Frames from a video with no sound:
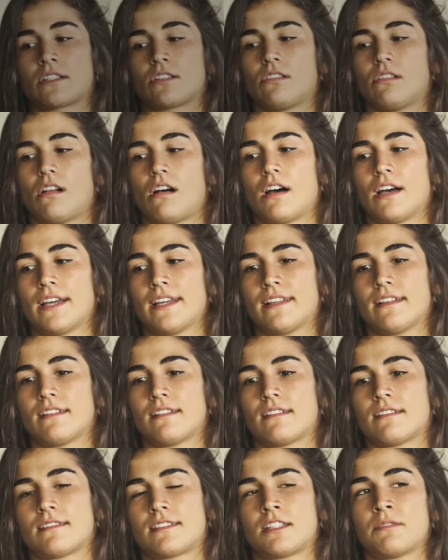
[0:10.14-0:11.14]
a lot
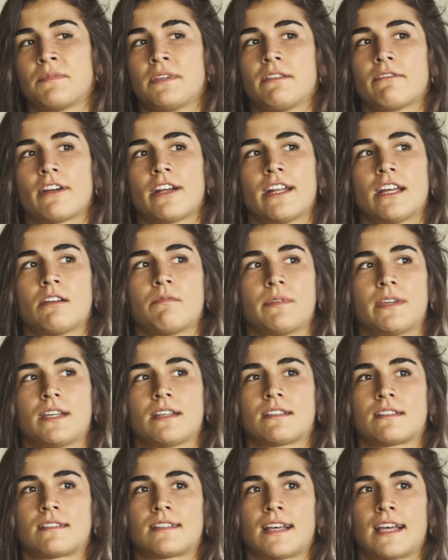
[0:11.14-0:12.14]
to me right now,
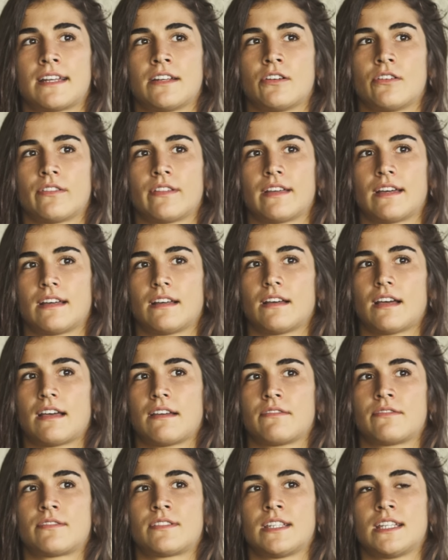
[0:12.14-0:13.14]
because I know that
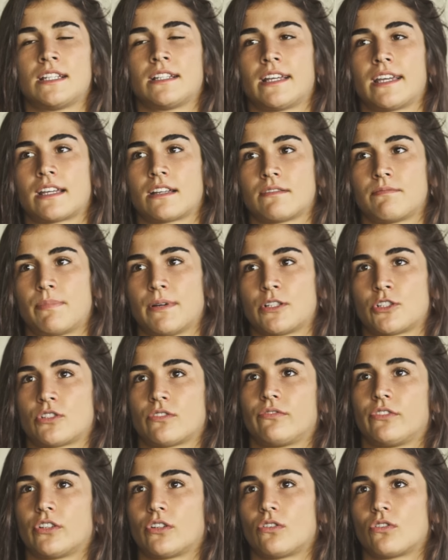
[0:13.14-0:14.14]
I've seen like a bunch
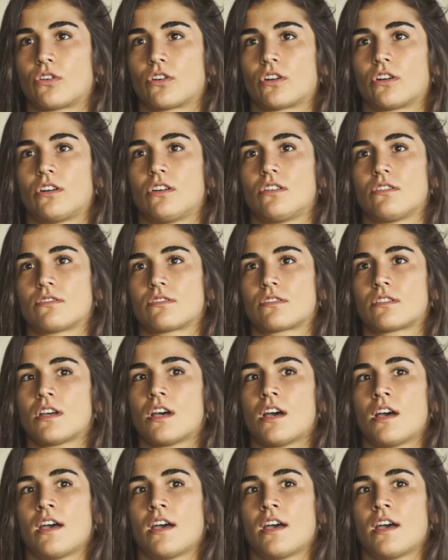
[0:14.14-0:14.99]
of little girls